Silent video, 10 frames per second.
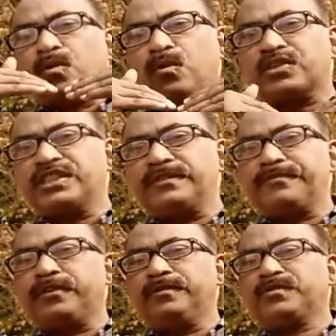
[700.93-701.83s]
question
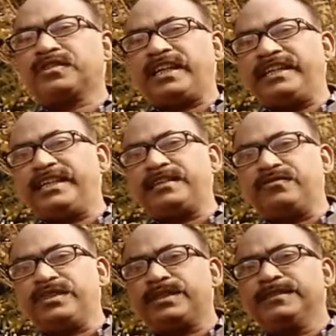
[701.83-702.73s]
forms ended
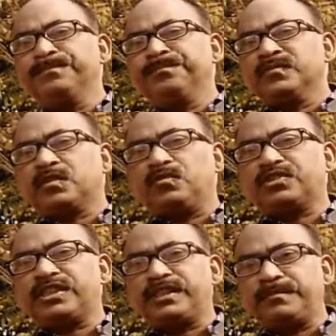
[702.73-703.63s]
with
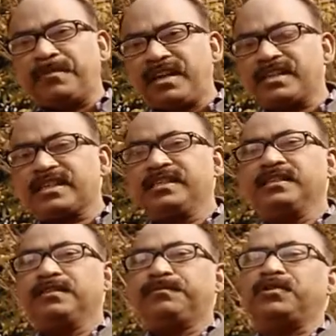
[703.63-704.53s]
question mark,
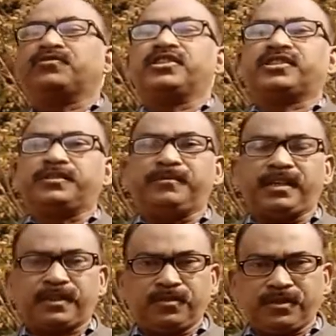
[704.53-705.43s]
punctuation
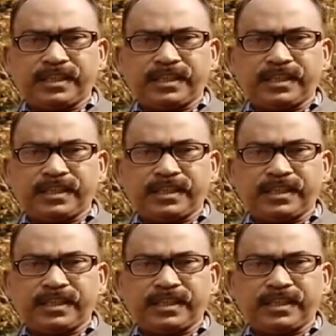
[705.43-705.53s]
mark.